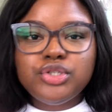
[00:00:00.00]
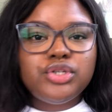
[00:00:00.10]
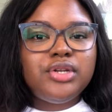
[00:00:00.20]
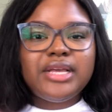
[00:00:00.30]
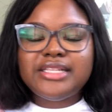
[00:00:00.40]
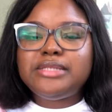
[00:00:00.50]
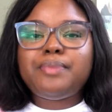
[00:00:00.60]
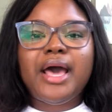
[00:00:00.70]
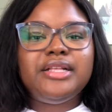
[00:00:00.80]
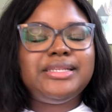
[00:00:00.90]
You shouldn't
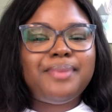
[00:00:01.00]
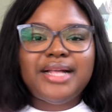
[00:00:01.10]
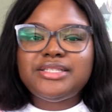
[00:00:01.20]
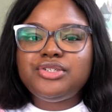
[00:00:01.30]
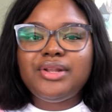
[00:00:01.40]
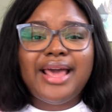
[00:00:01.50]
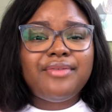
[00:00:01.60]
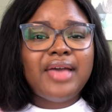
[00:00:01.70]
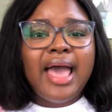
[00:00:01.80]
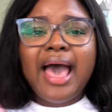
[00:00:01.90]
aspire to pattern your
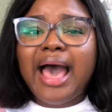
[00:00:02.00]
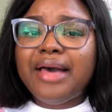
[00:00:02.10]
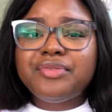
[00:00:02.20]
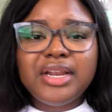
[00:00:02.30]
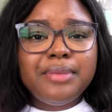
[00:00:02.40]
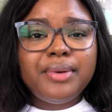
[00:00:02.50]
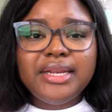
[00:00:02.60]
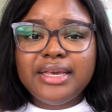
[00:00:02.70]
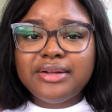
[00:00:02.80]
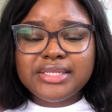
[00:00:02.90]
life after
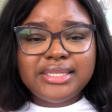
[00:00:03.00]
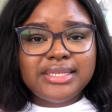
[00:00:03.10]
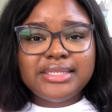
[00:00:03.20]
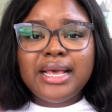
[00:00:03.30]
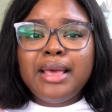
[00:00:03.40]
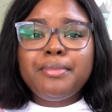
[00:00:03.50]
anybody else's.